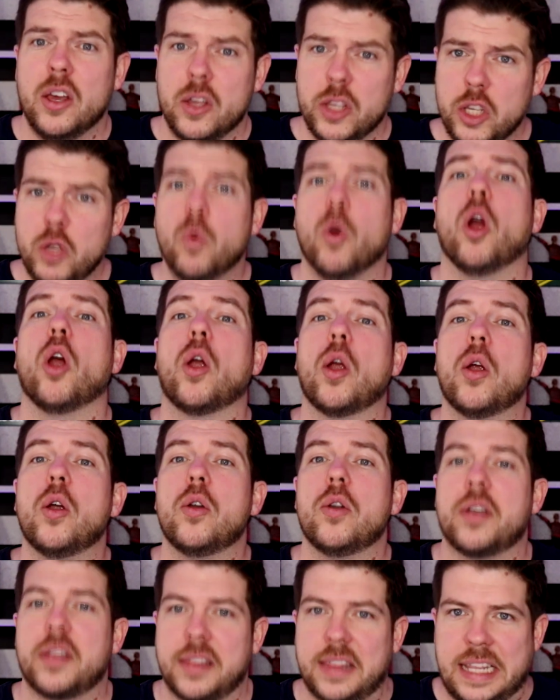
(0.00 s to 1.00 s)
You
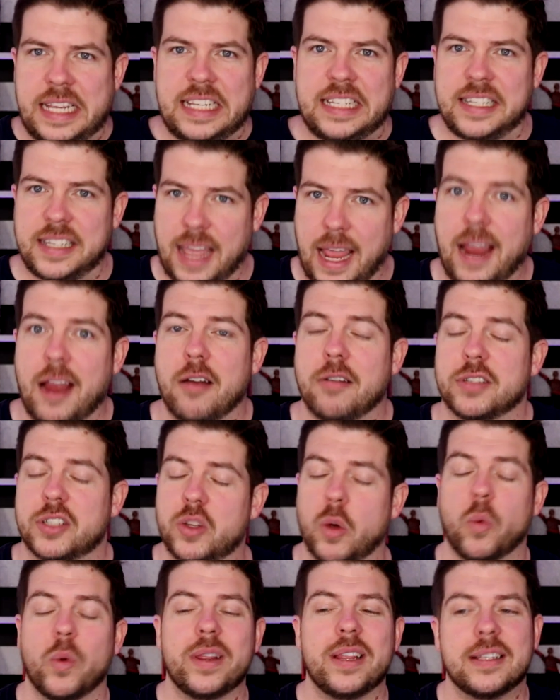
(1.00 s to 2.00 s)
earned these scares.
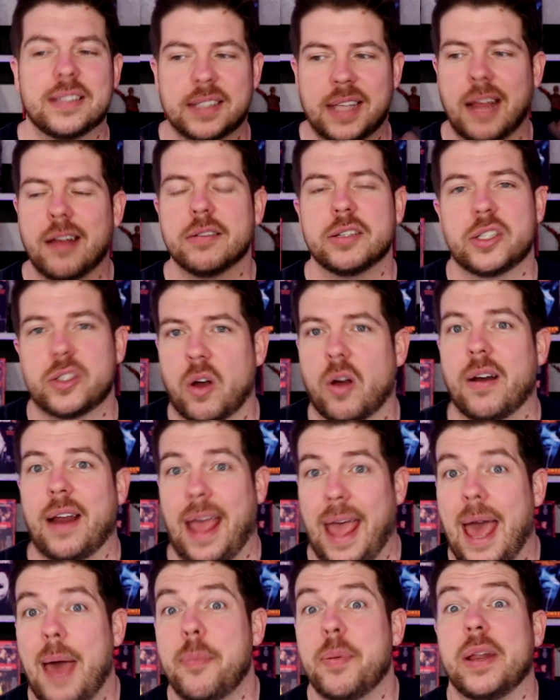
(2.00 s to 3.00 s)
So when the scares start
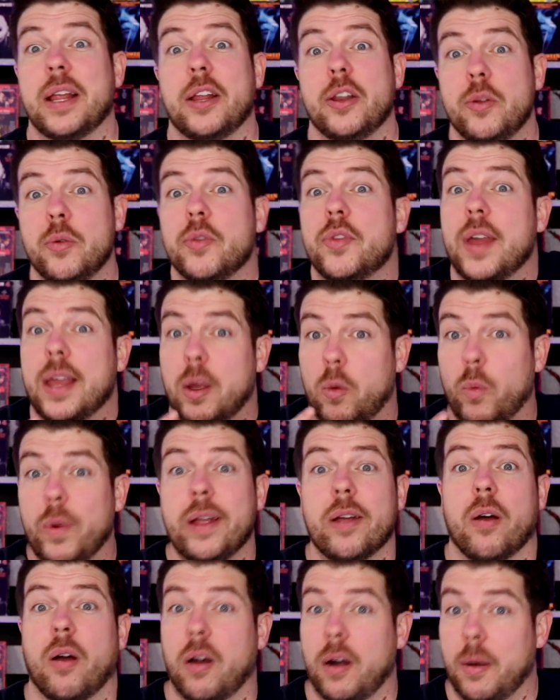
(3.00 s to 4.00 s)
happening and you think
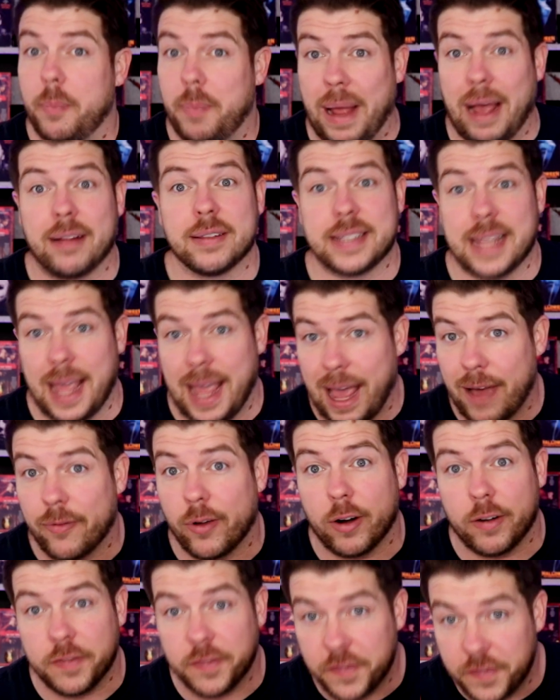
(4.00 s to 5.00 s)
we are about to have
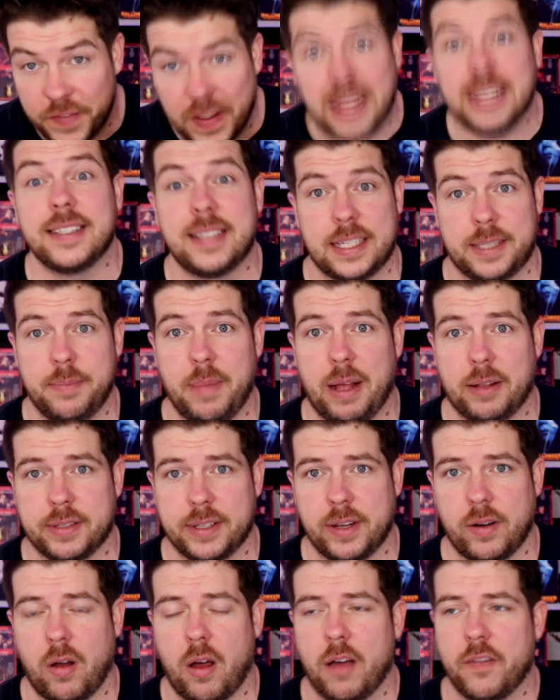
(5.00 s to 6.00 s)
our faces
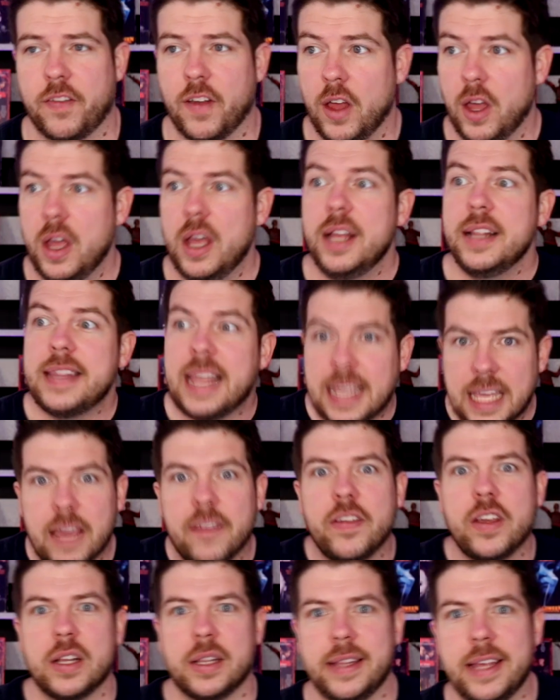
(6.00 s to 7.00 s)
melted off, they
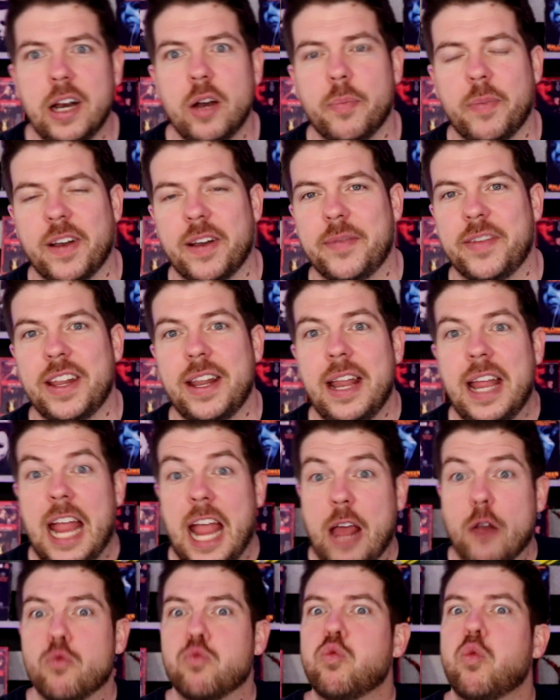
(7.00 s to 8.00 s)
give you a little bit of it.
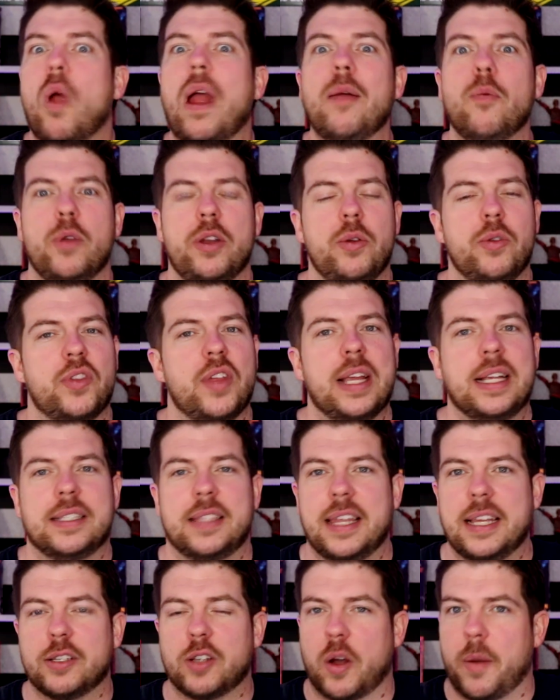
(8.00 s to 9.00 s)
And right when you think
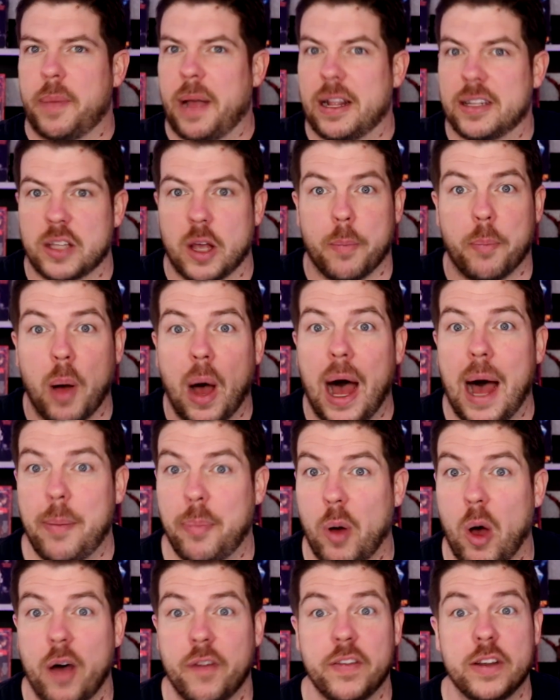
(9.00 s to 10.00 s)
things are about to pop
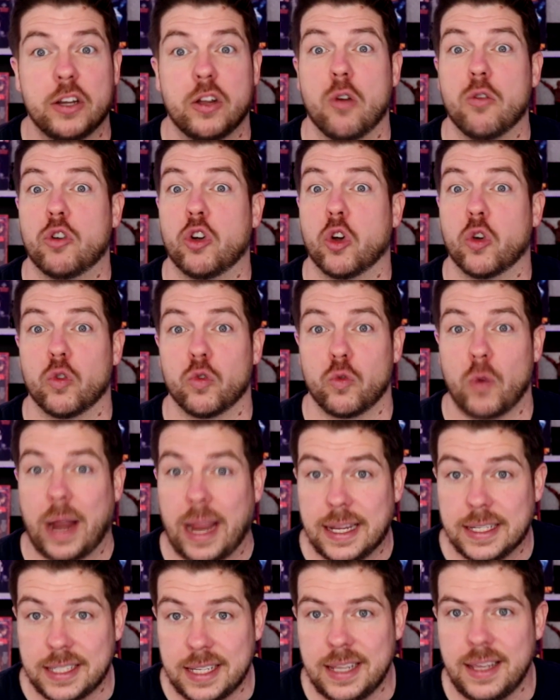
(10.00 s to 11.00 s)
off and go
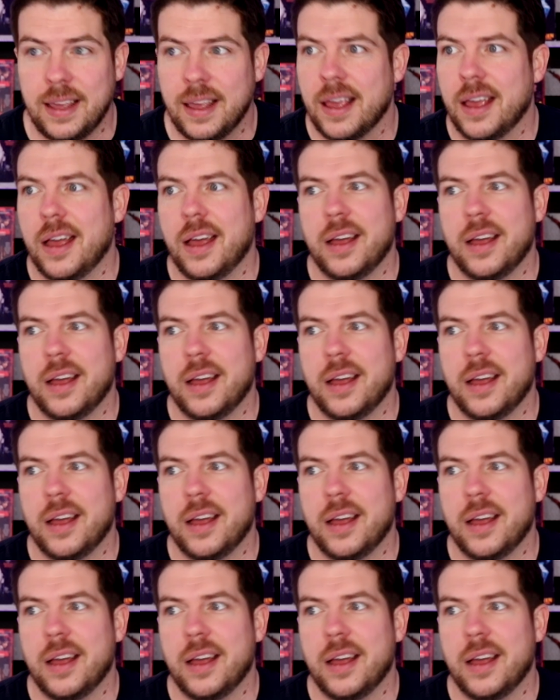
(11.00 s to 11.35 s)
crazy,